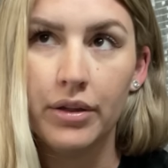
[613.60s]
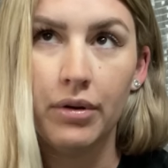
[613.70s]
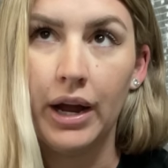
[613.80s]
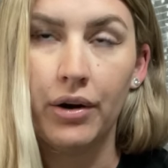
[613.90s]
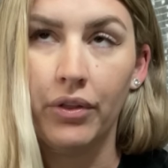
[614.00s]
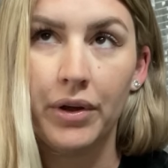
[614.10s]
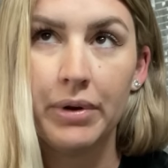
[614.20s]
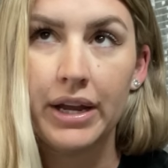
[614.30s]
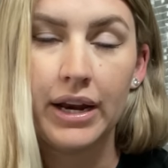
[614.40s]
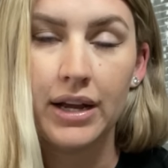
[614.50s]
I don't think
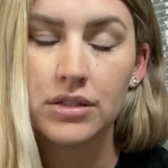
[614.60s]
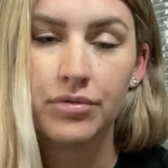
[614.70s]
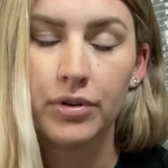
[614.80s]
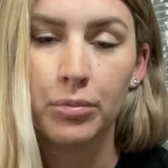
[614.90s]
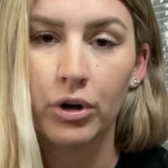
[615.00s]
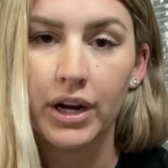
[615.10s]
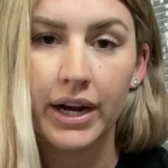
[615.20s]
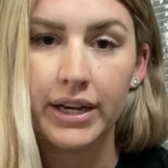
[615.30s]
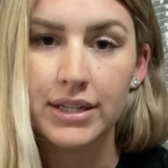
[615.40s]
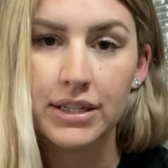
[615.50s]
we can ask for more
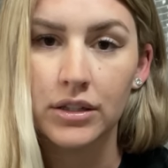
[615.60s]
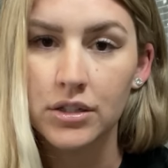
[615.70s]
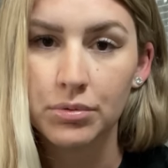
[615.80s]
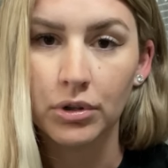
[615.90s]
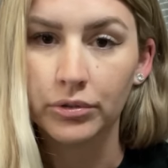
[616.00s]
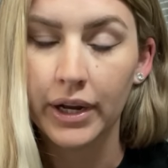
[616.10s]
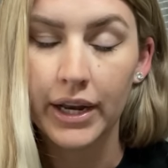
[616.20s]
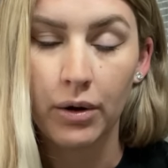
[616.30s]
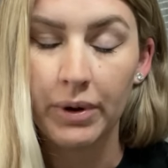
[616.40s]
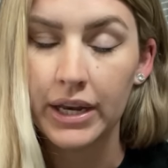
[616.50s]
kindness in this world right
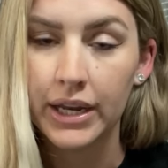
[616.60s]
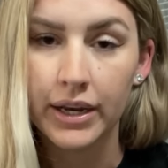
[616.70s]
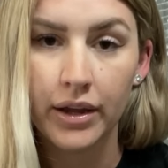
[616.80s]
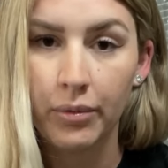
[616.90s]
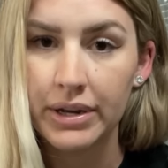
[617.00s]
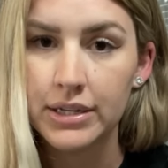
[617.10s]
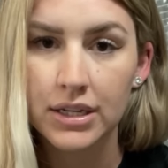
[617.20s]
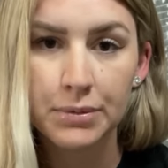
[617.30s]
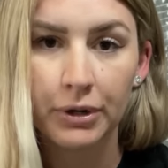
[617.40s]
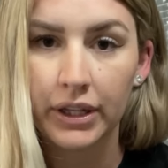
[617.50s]
now. We need it. We
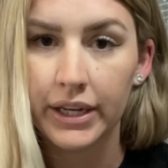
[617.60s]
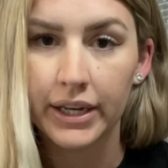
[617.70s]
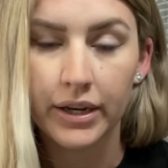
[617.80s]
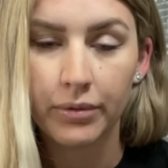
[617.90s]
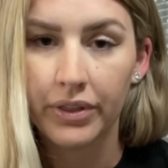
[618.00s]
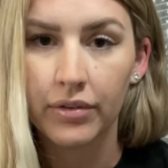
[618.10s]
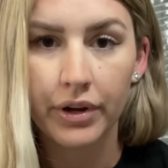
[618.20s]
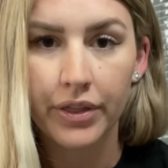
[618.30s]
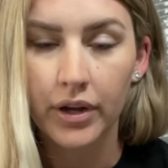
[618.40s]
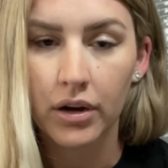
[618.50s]
desperately need it with
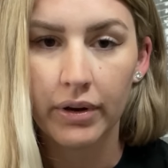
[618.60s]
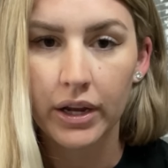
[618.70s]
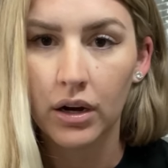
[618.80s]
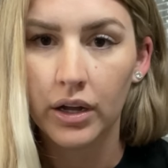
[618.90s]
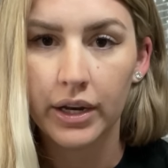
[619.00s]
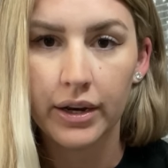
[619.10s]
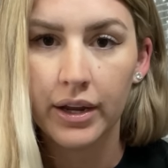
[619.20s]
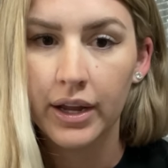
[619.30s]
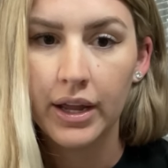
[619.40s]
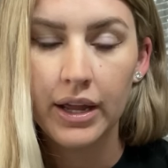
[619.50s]
everything going on, and
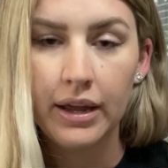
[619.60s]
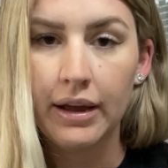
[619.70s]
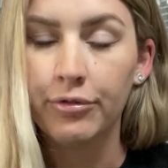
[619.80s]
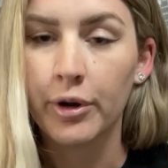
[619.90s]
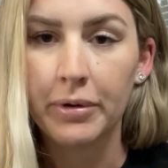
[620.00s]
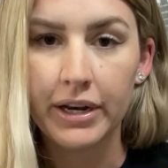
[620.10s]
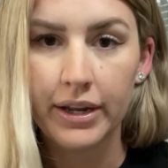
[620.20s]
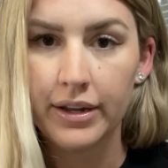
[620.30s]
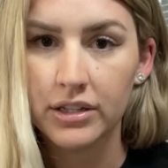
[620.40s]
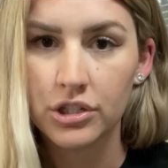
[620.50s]

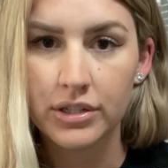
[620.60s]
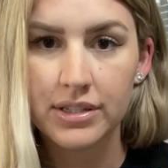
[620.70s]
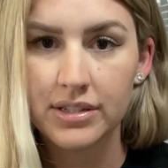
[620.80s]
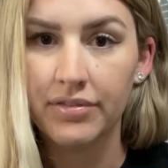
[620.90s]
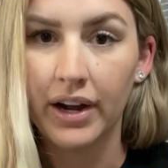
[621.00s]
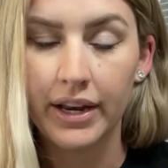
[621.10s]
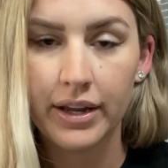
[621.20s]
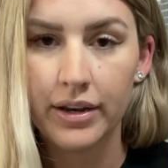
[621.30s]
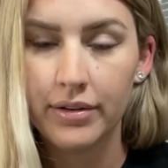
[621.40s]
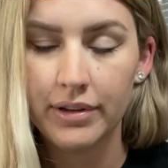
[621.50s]
everybody is just
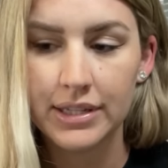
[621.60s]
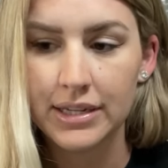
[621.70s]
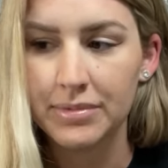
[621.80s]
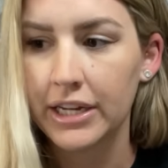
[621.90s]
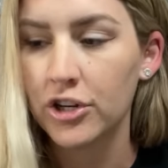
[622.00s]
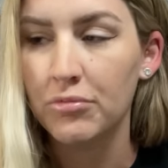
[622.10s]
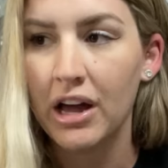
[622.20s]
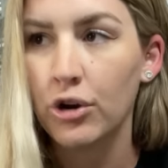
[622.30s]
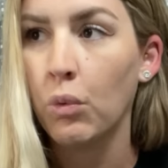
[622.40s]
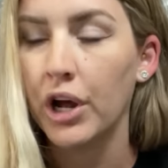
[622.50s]
divided. It seems like no
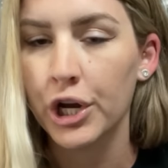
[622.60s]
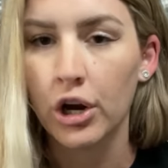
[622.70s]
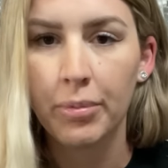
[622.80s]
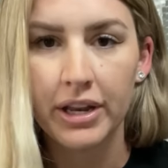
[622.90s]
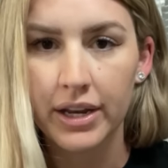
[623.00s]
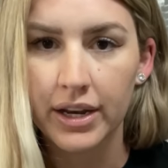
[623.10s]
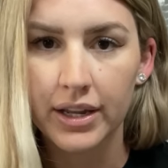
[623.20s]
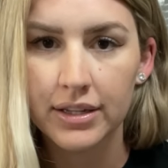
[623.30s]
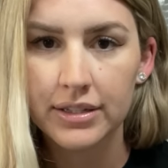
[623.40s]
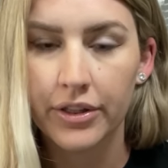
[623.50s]
matter what your opinion
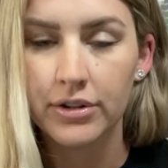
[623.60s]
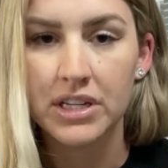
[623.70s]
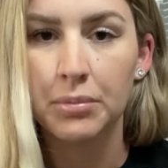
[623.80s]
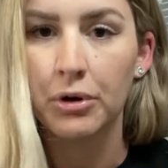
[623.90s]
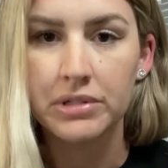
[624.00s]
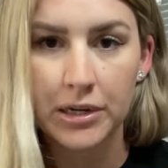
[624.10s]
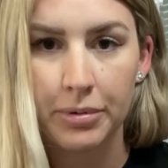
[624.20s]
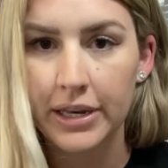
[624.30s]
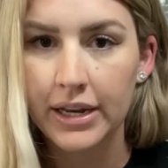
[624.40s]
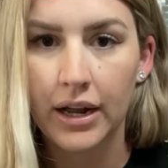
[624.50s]
is, there's an opposing
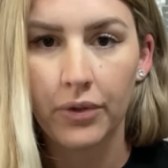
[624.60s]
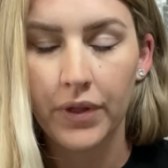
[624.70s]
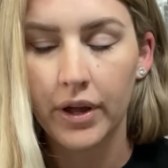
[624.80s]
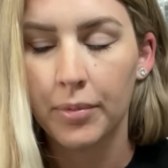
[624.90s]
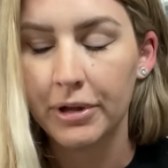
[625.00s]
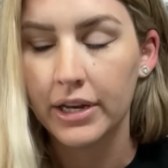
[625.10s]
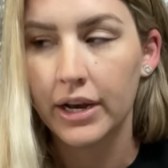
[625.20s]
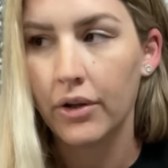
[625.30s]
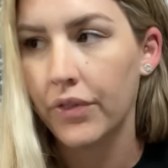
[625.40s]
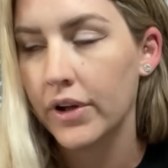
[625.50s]
opinion
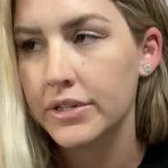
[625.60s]
out there.